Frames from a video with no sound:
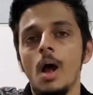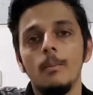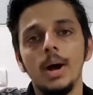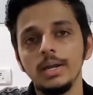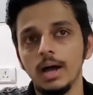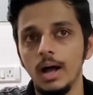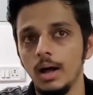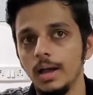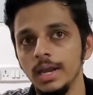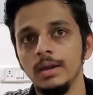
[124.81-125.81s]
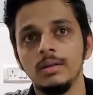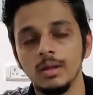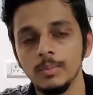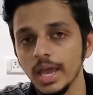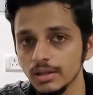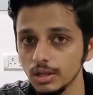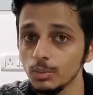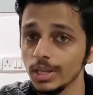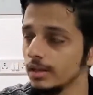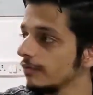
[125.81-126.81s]
But in some
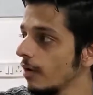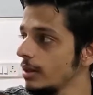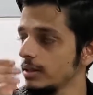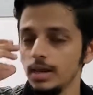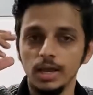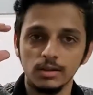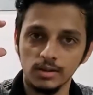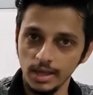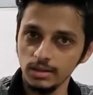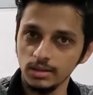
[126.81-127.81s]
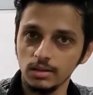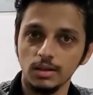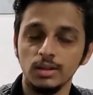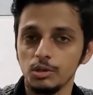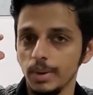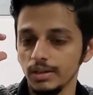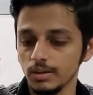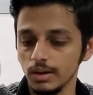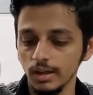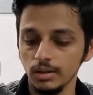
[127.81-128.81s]
cases, when the fall ceiling is less, the space
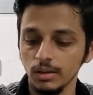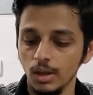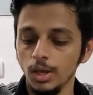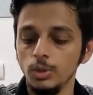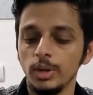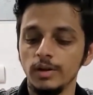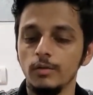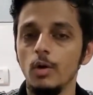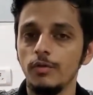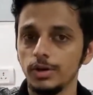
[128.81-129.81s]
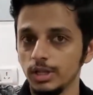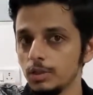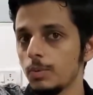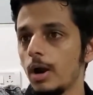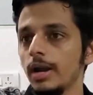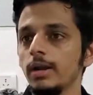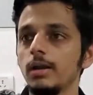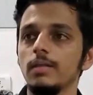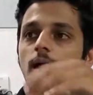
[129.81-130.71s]
is less, you can go for this product.